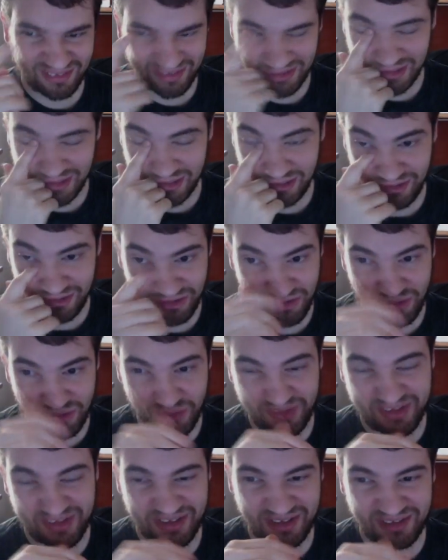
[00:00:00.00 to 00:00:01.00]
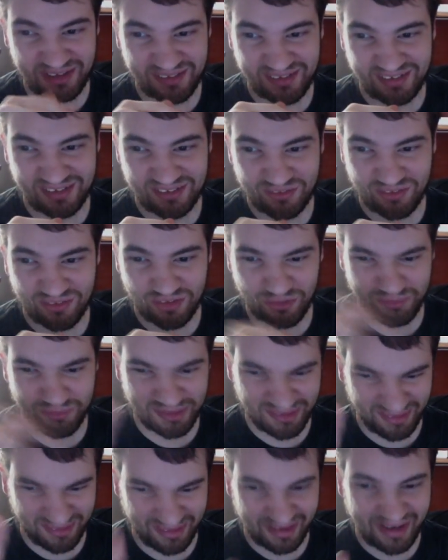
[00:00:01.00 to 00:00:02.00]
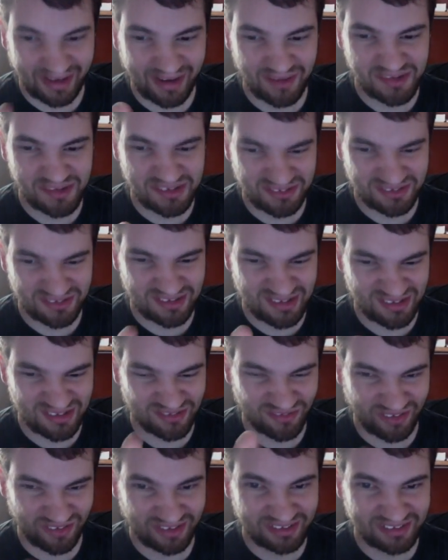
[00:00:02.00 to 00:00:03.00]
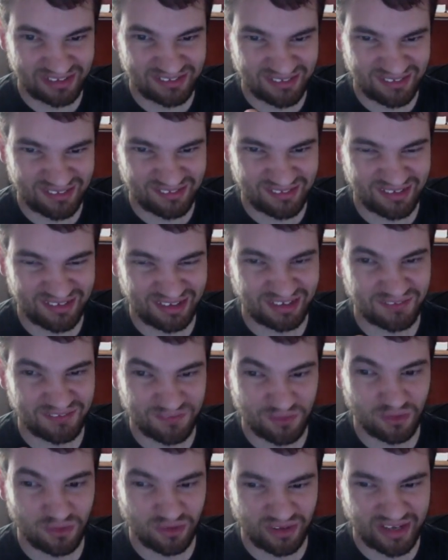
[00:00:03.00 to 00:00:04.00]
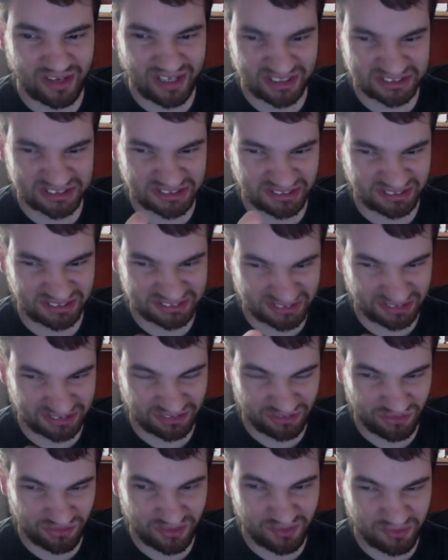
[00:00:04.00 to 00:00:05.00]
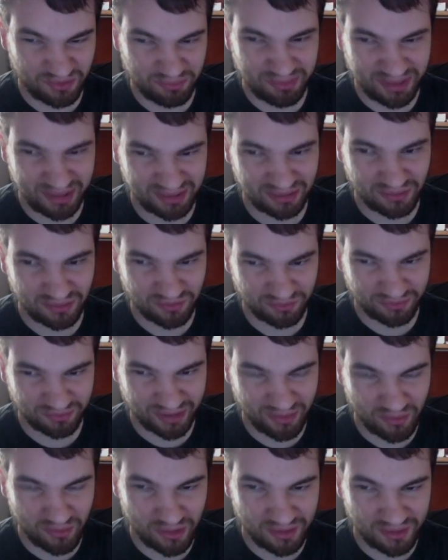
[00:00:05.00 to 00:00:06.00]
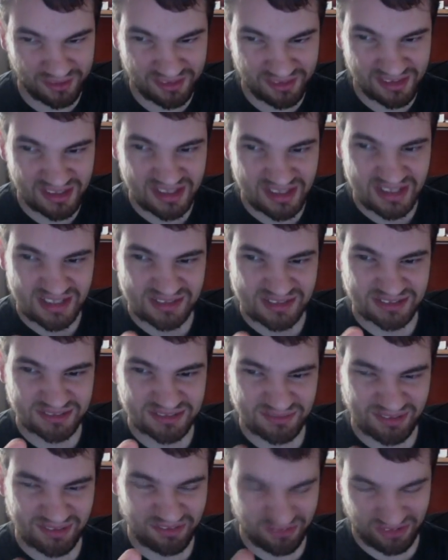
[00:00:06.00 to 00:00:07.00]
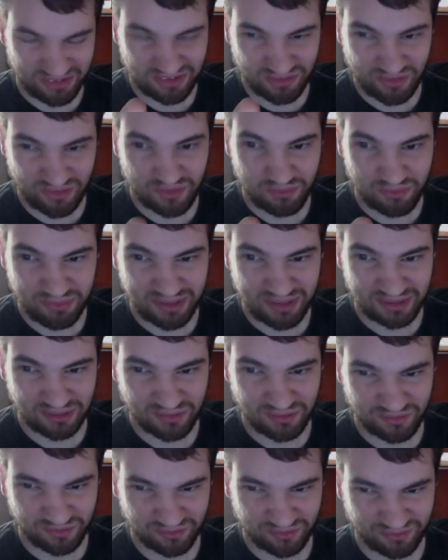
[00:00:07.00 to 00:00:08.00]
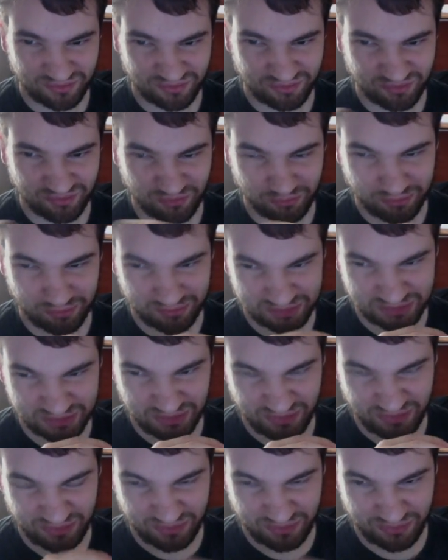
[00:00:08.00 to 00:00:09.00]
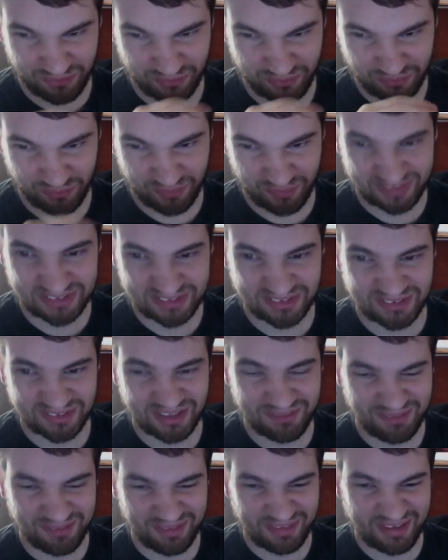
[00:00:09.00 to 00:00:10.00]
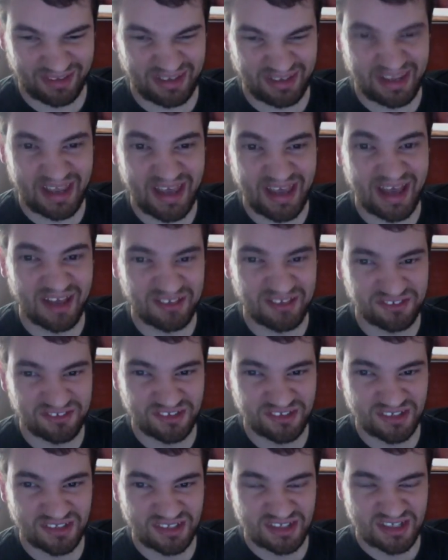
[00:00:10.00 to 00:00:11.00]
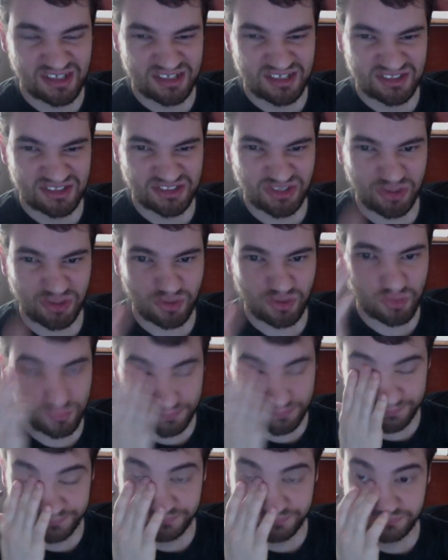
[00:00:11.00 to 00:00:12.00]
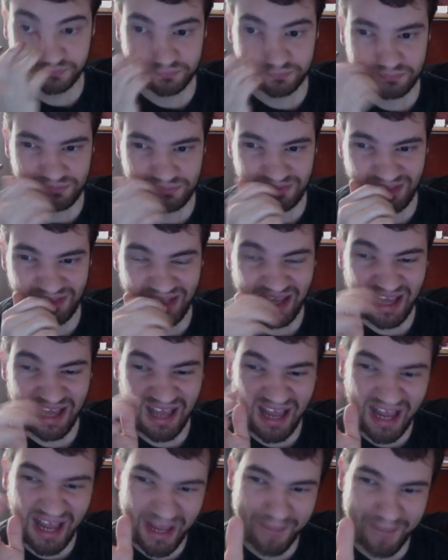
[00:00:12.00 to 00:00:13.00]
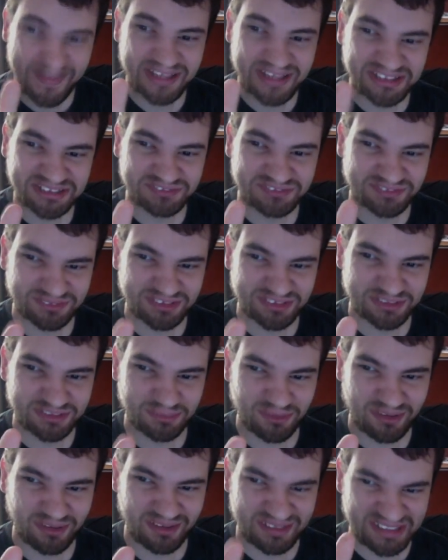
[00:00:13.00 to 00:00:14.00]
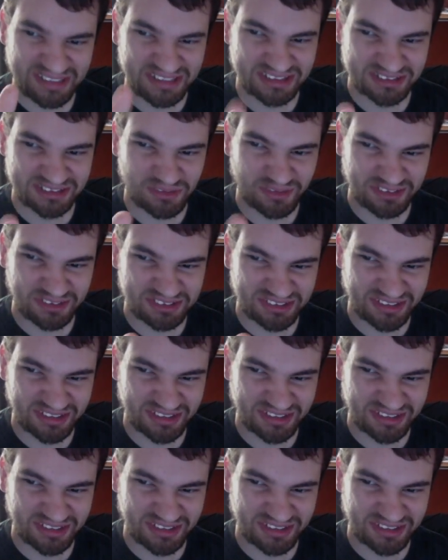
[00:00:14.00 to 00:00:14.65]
he knew that he needed to get stronger, but now he's finally taking full on action, and he's gonna train with Piccolo from now on, and he's gonna train with Piccolo for the rest of the time that he has. So. I imagine from this point on, he's probably